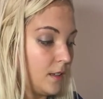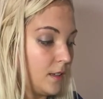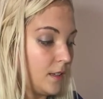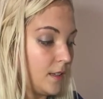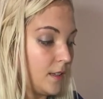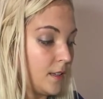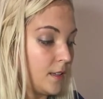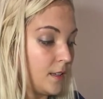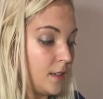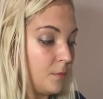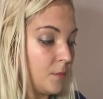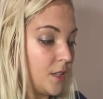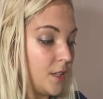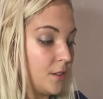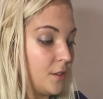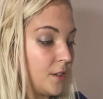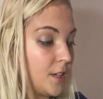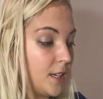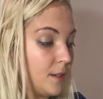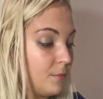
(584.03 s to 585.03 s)
And I'm going
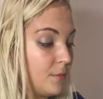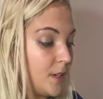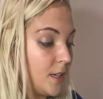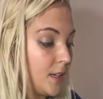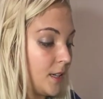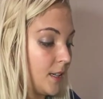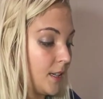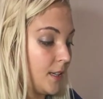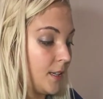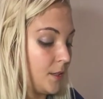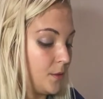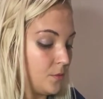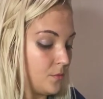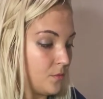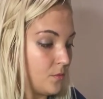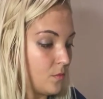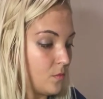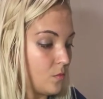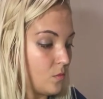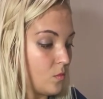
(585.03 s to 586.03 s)
to grab my
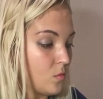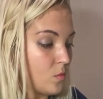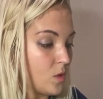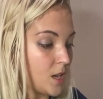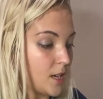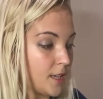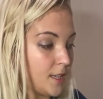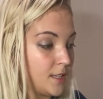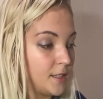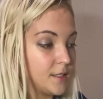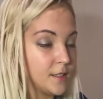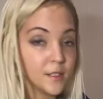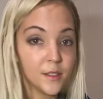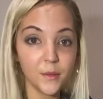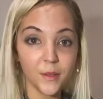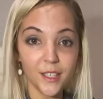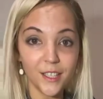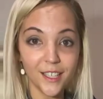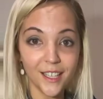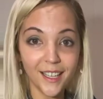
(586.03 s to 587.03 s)
white
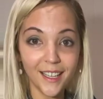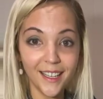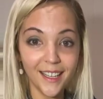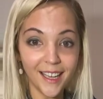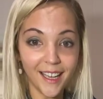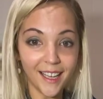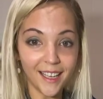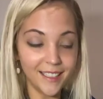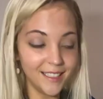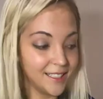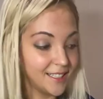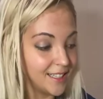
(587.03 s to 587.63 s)
squeegee again.